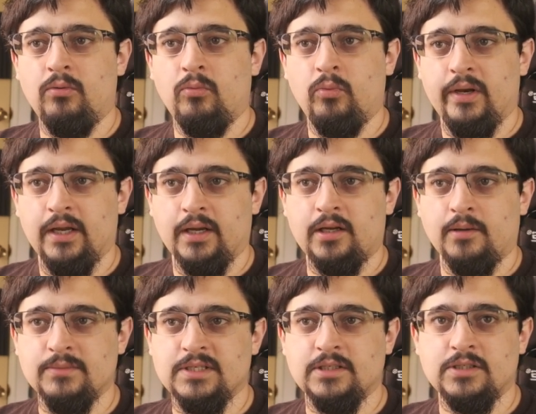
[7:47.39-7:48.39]
when it
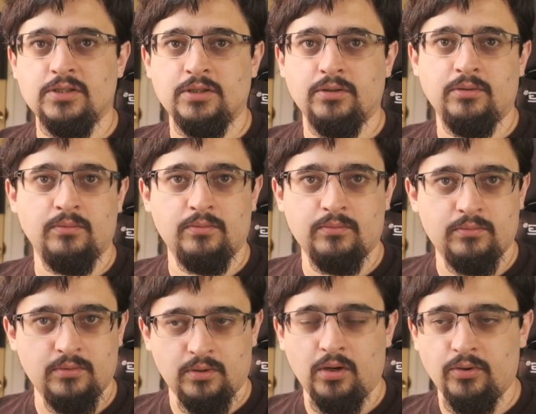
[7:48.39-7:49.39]
comes into
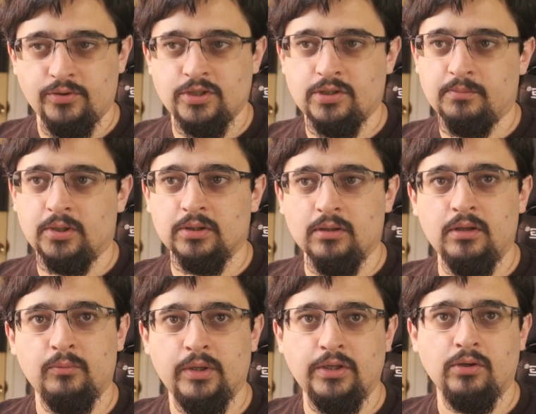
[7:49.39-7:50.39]
onto the model
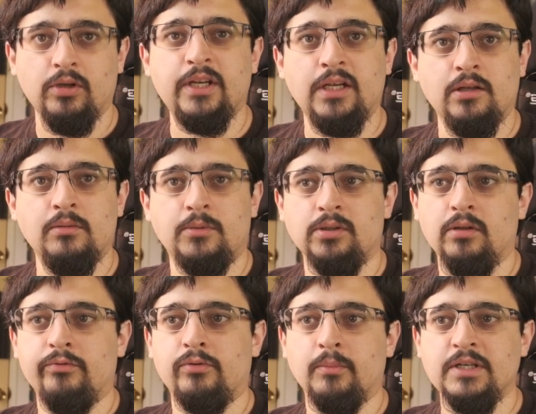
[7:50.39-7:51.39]
and when you're looking at the
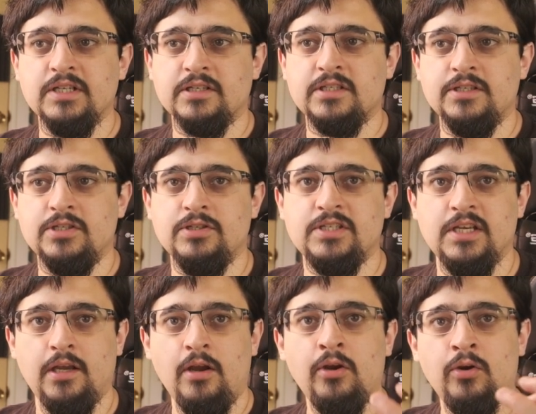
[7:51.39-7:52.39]
models from a distance you see